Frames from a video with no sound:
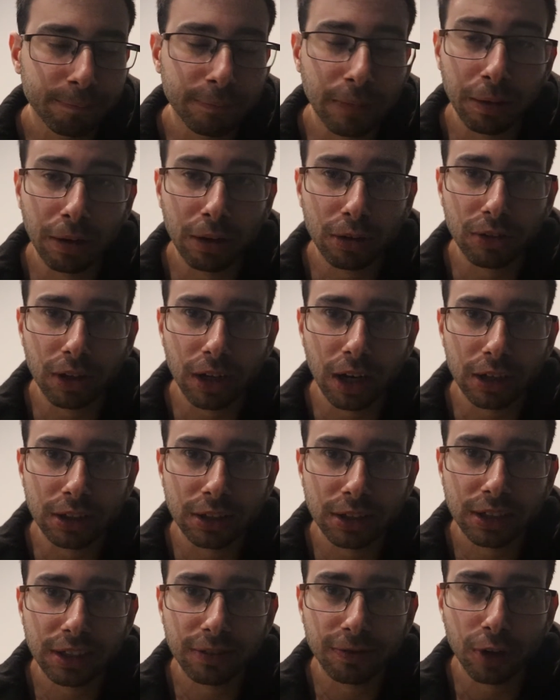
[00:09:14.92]
And I was like, I
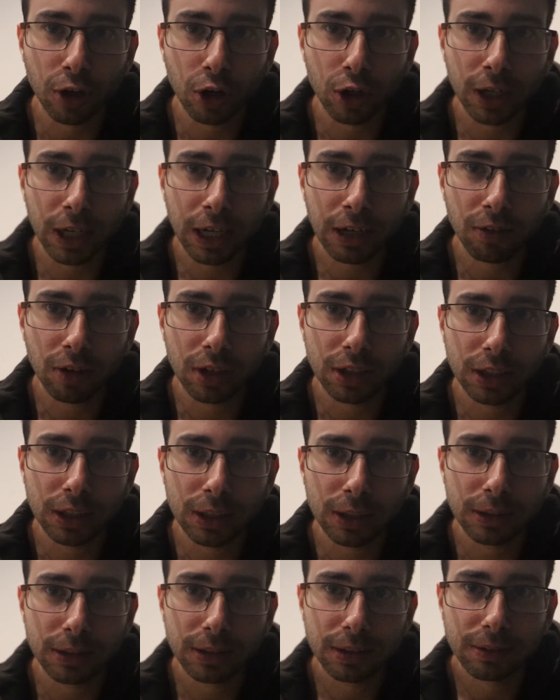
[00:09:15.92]
sniffed cocaine right
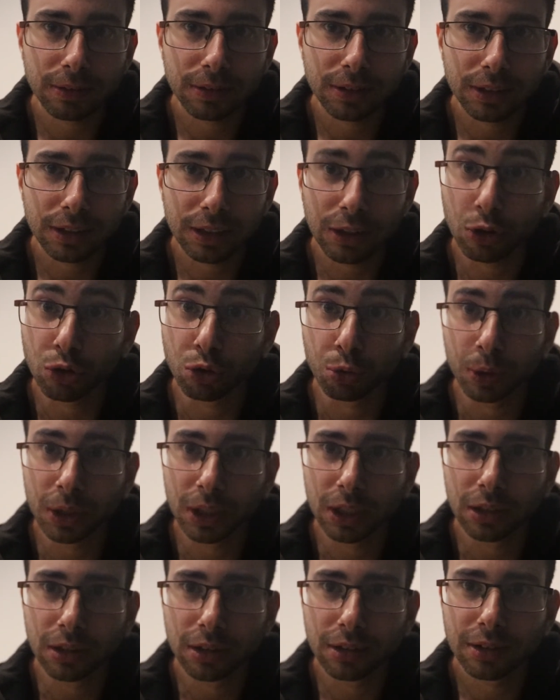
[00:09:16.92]
there. It was
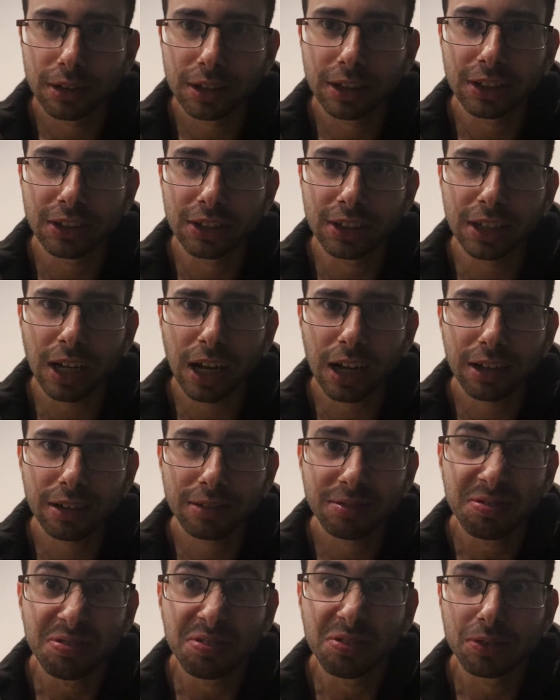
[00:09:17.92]
weird. You do that?
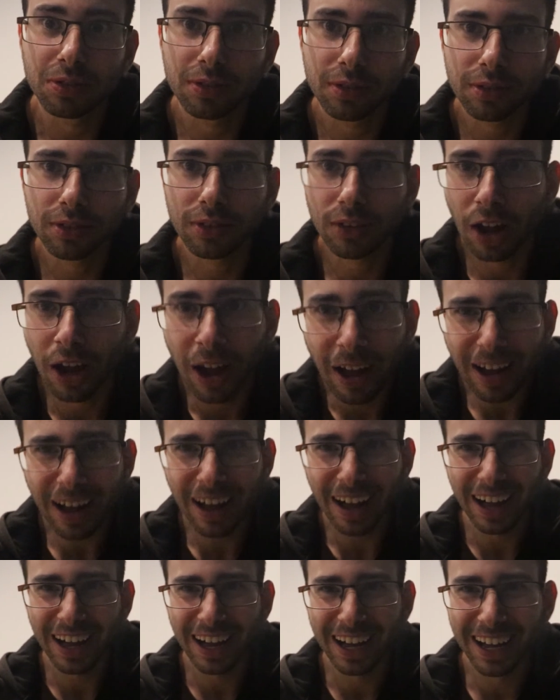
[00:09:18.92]
I
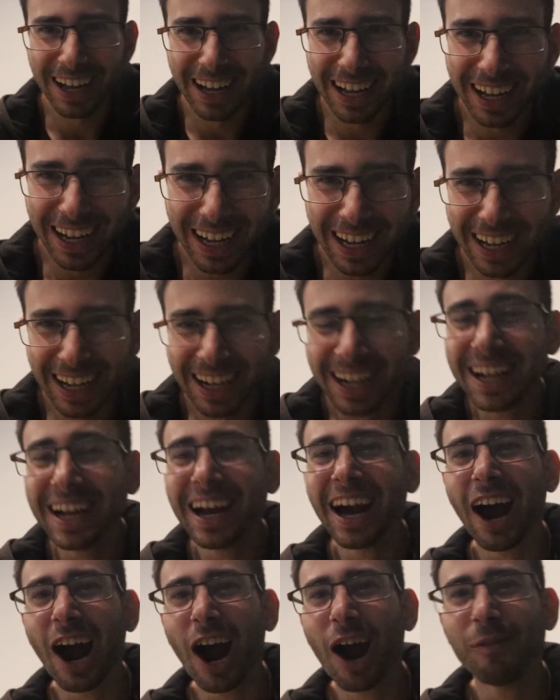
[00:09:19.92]

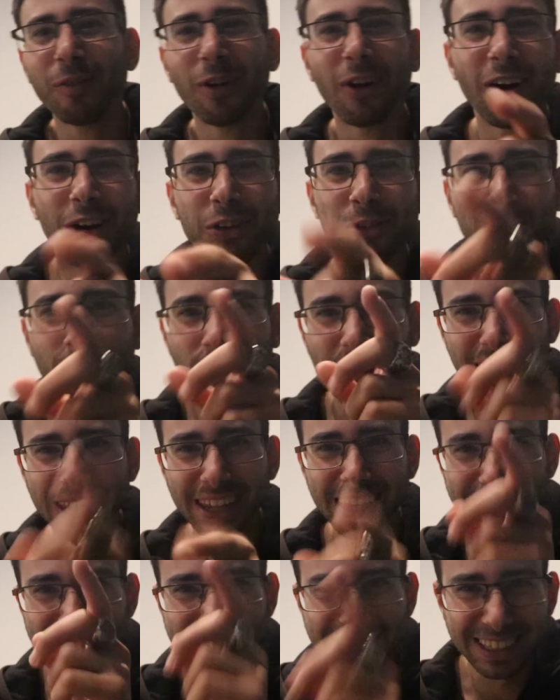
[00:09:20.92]
remember when I was playing
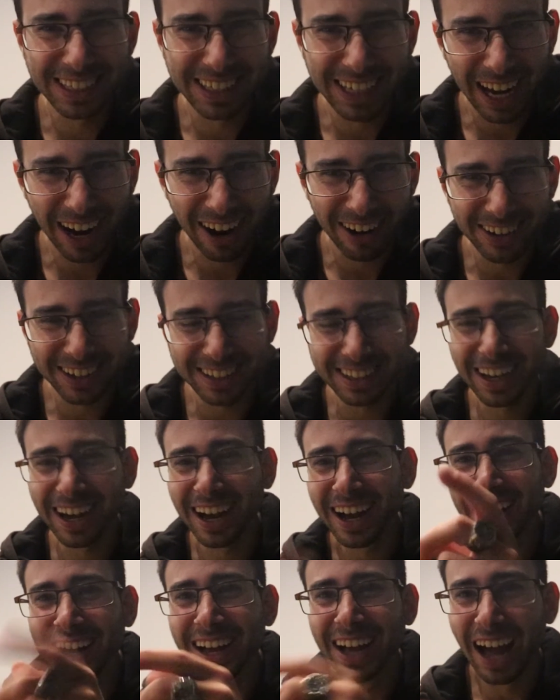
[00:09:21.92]
the Izzy character.
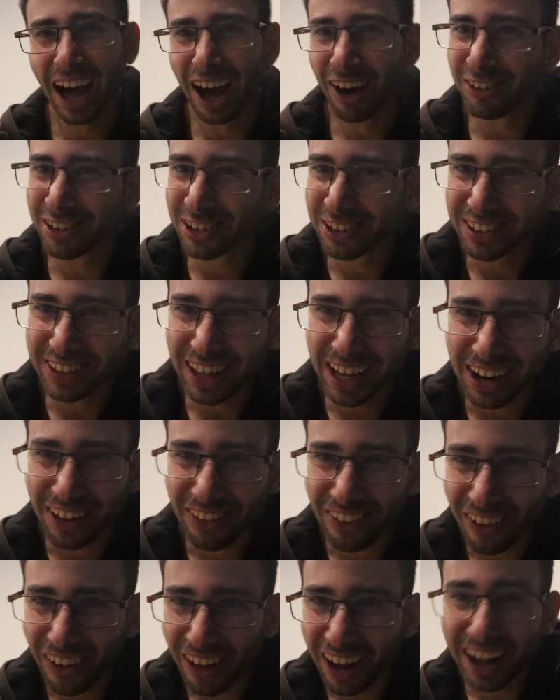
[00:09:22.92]
I would do that a
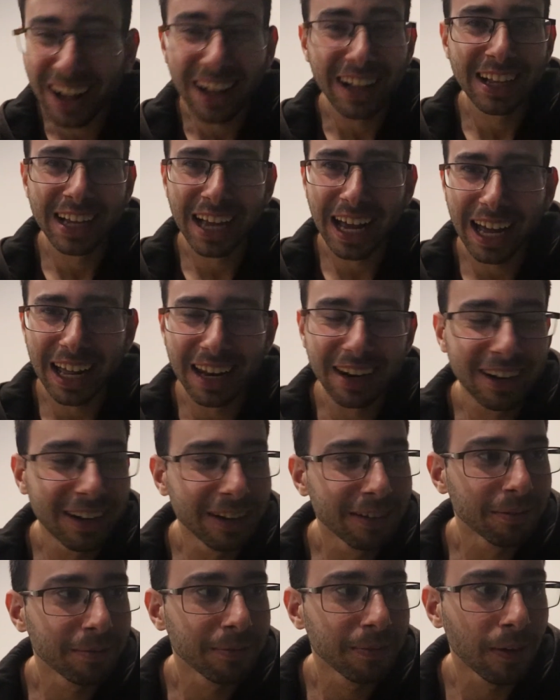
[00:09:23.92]
lot. And
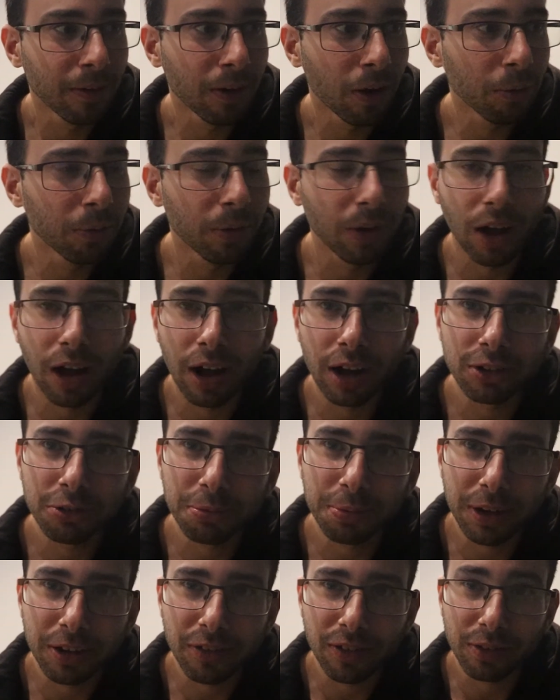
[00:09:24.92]
my mom would
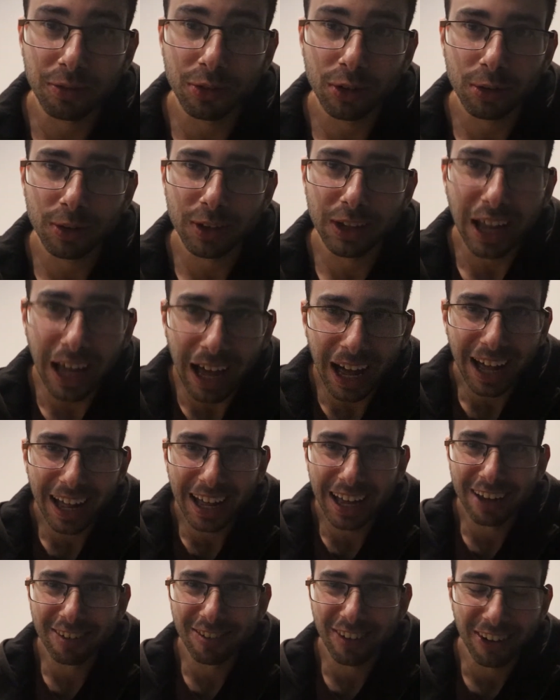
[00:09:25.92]
ask me if I'm doing that.
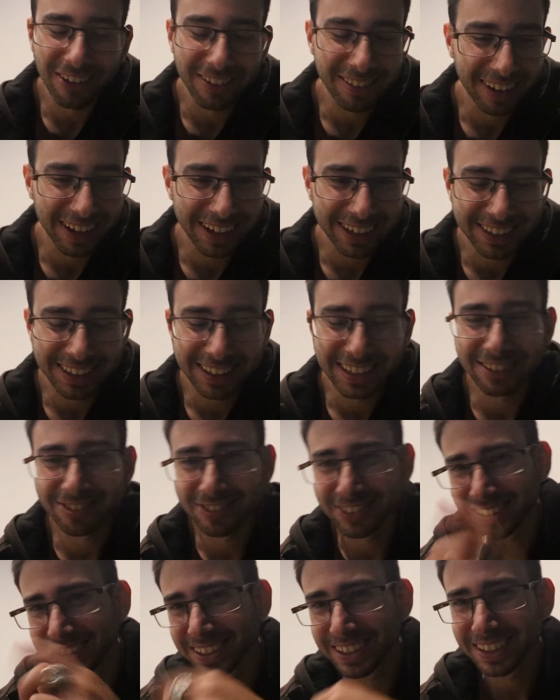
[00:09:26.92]
If I was, like,
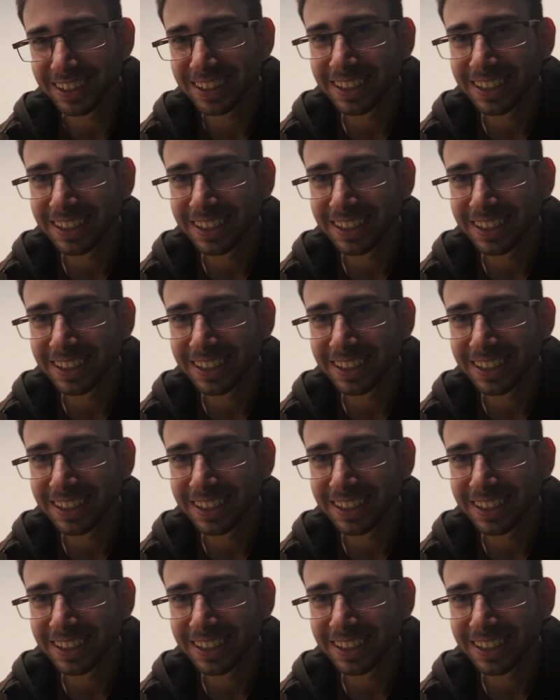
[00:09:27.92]
sniffing